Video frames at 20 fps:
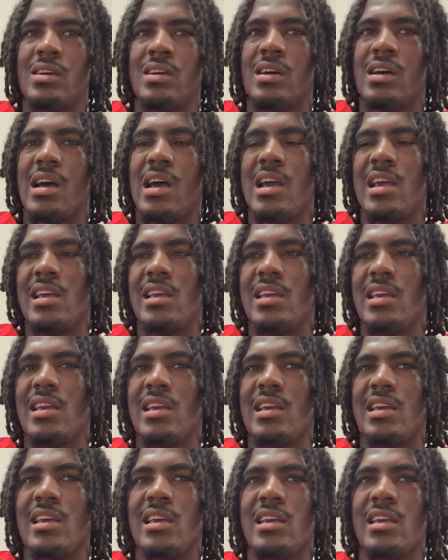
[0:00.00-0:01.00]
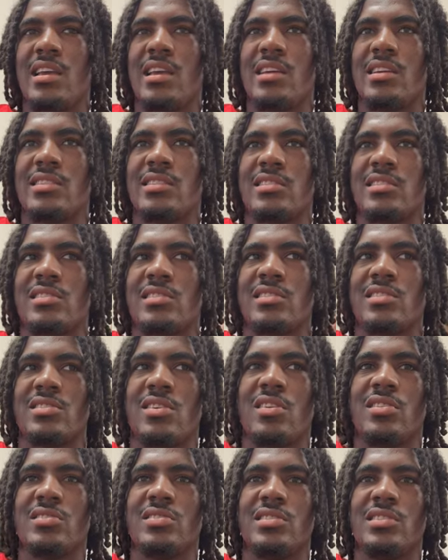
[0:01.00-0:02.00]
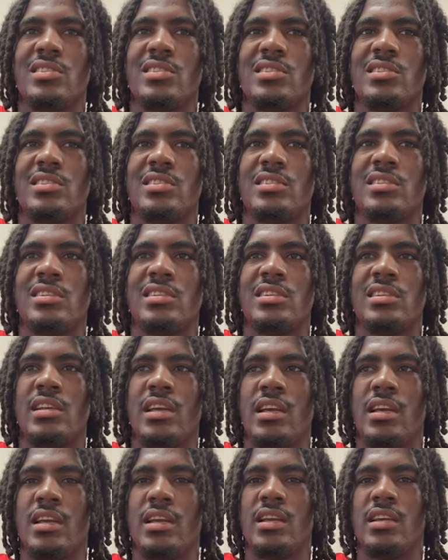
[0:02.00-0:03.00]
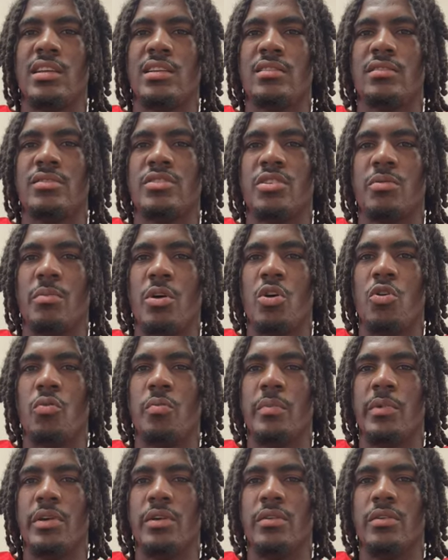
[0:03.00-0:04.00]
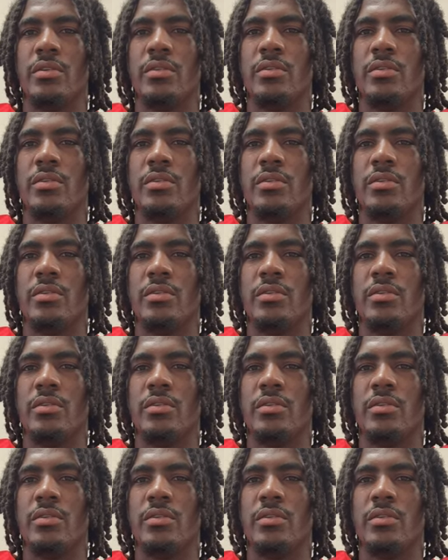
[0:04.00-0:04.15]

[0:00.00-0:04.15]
I ate eggs, sausage, and some oatmeal.